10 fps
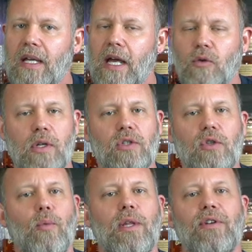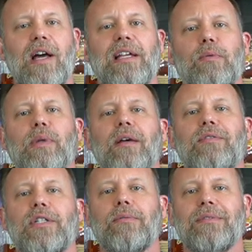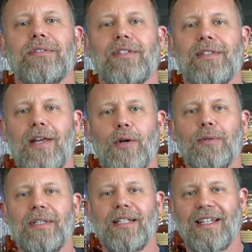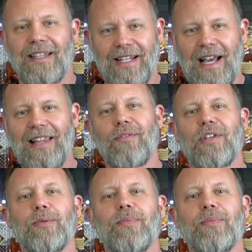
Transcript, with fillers: and you're unsure whether or not anyone loved you, just know that I love you.